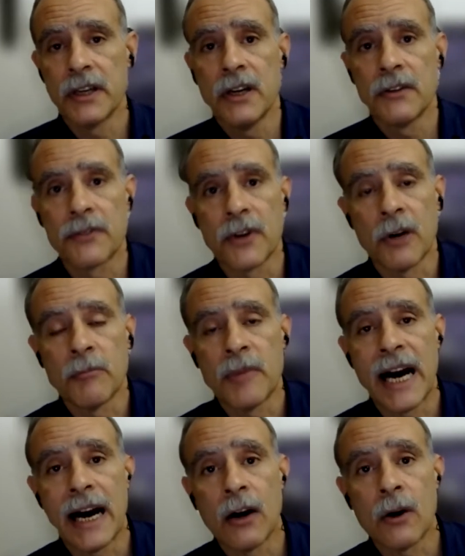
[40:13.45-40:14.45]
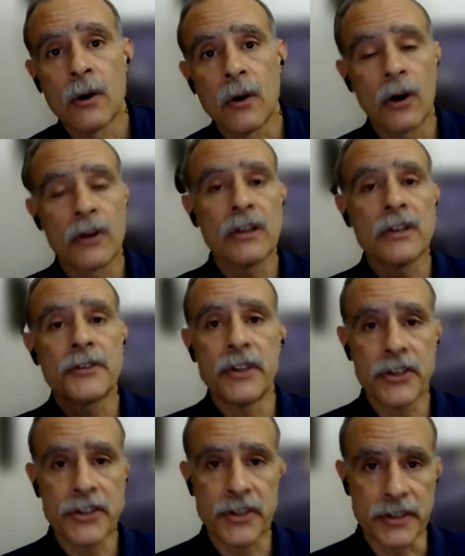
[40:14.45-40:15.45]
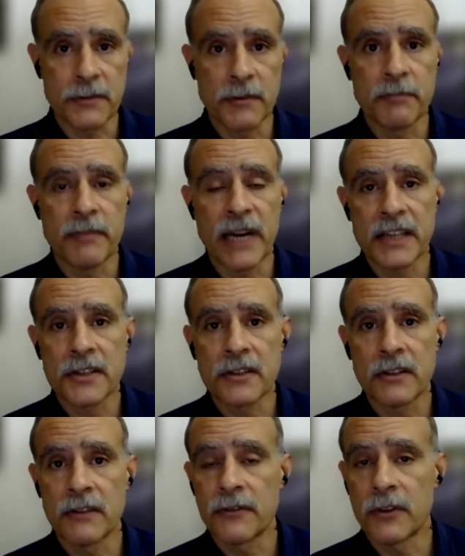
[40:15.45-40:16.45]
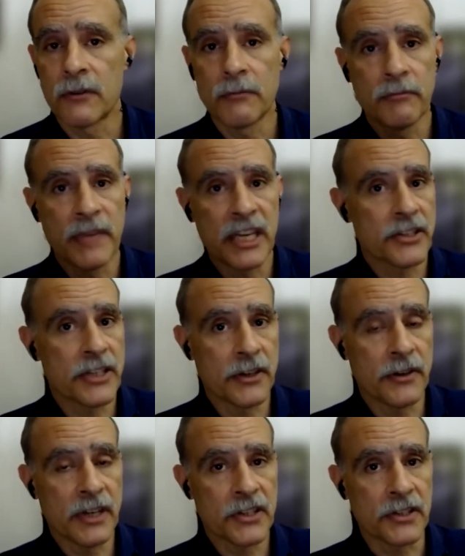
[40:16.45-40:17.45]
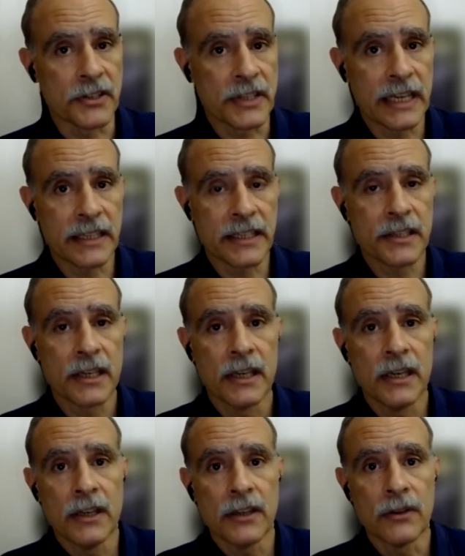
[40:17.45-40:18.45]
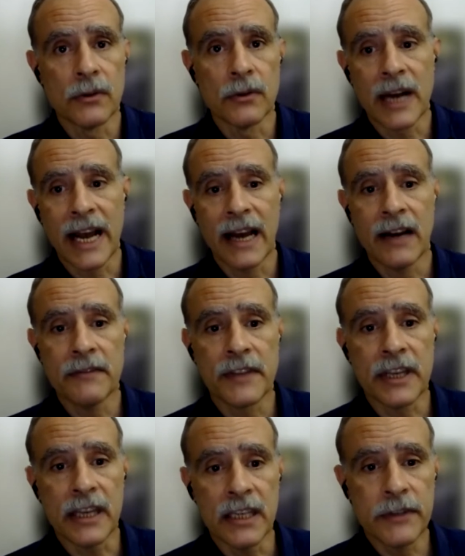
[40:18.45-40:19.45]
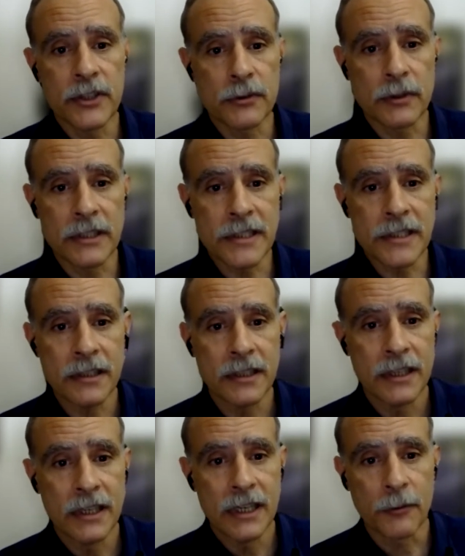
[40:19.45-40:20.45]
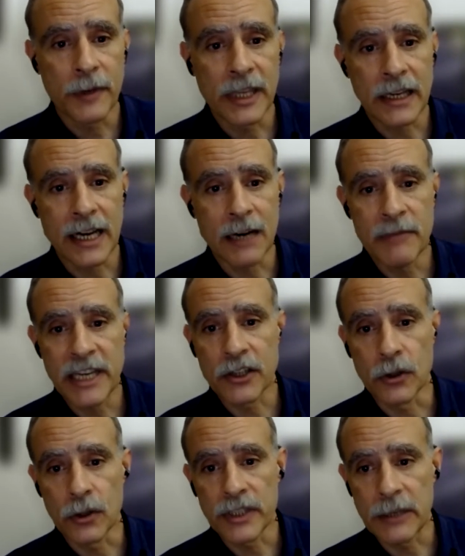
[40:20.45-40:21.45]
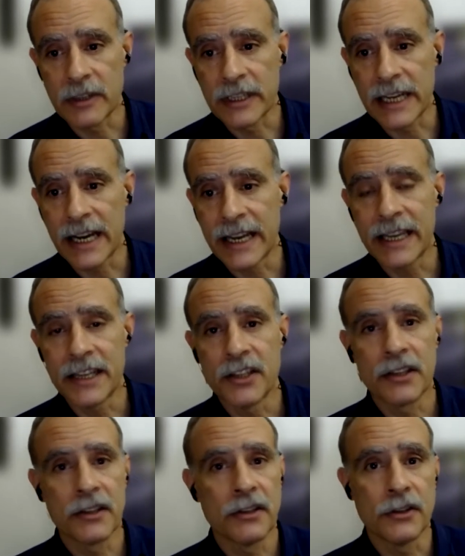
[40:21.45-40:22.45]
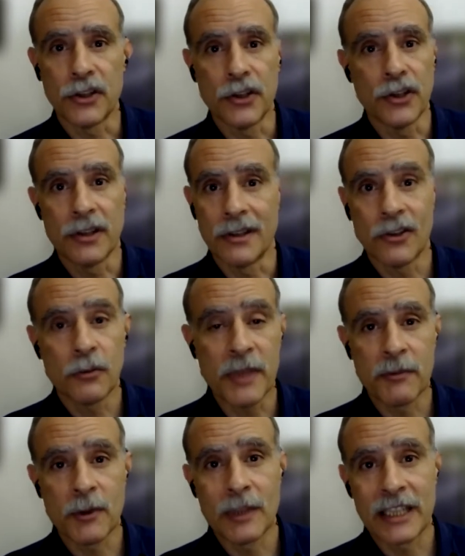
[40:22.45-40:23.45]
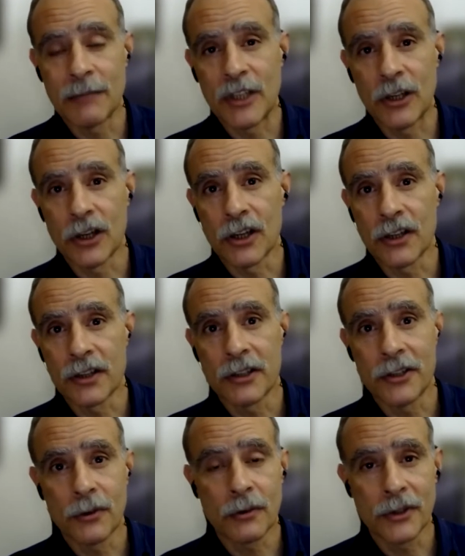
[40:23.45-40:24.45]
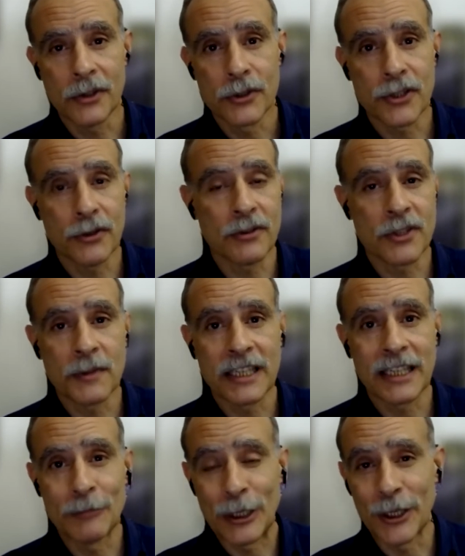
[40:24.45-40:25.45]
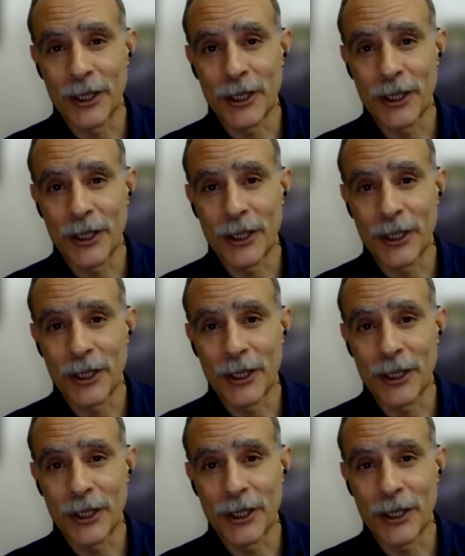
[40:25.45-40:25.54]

from how oral traditions were passed on for many generations. That is, you have the individuals will come and go, they will die, and new people will come along, new students will come along,